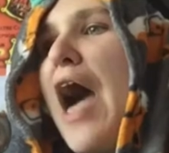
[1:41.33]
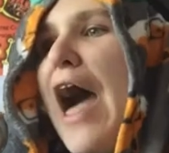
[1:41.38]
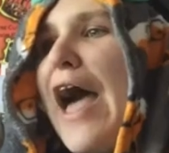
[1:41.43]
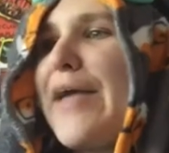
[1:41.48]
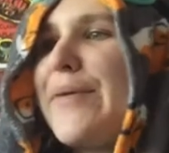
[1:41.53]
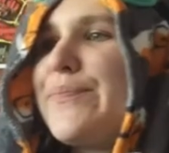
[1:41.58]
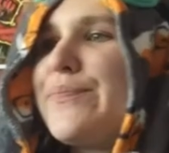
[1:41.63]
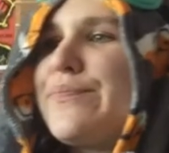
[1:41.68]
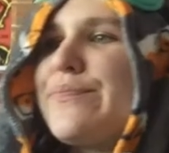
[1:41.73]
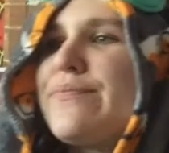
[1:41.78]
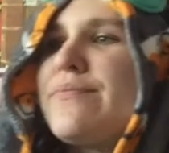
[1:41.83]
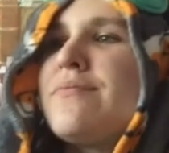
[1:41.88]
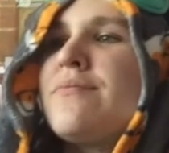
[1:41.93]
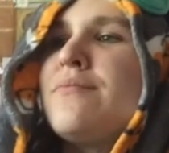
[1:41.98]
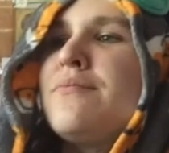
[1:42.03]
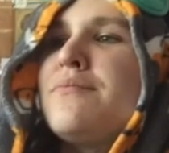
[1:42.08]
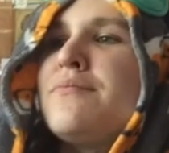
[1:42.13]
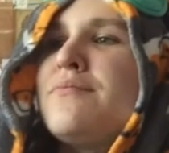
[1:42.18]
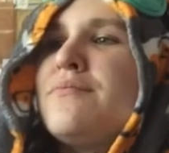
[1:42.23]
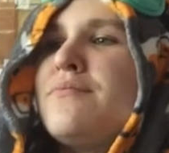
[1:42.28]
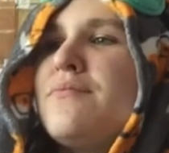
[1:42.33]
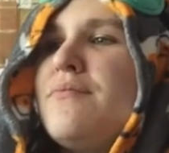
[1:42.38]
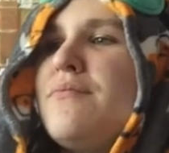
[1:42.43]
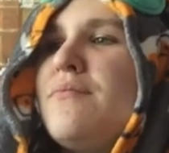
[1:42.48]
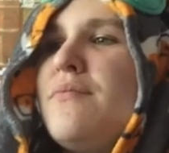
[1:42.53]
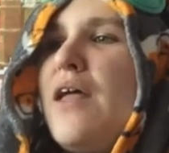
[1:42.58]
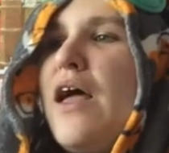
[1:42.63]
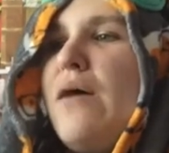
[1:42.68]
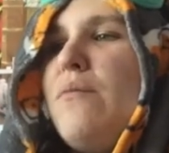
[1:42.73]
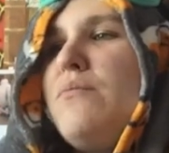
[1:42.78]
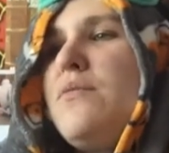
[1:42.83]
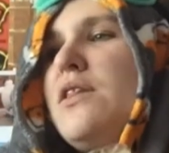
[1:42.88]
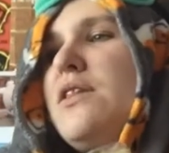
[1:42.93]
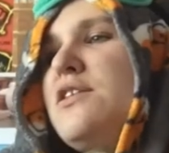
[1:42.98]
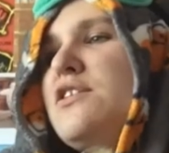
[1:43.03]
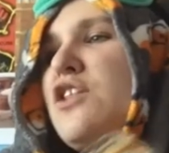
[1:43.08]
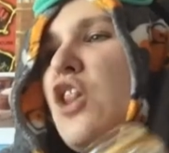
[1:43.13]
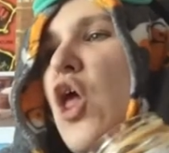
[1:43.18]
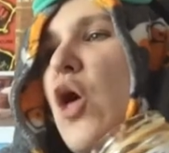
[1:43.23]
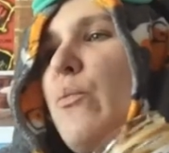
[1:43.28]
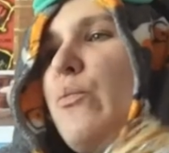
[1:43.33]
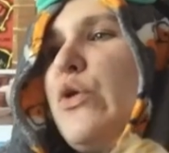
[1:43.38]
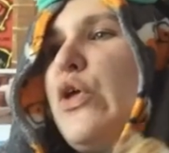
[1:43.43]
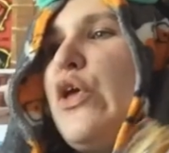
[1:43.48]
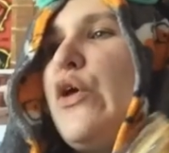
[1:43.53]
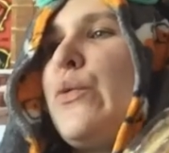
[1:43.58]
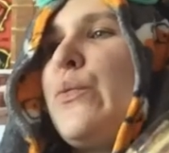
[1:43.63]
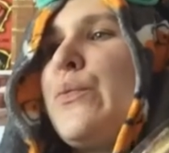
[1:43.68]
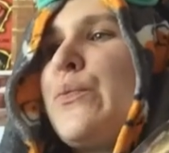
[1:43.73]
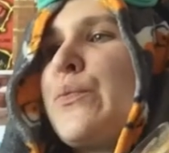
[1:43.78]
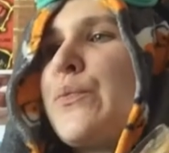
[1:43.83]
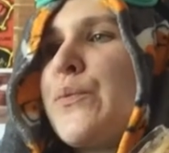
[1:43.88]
Hi. I'm the slob you.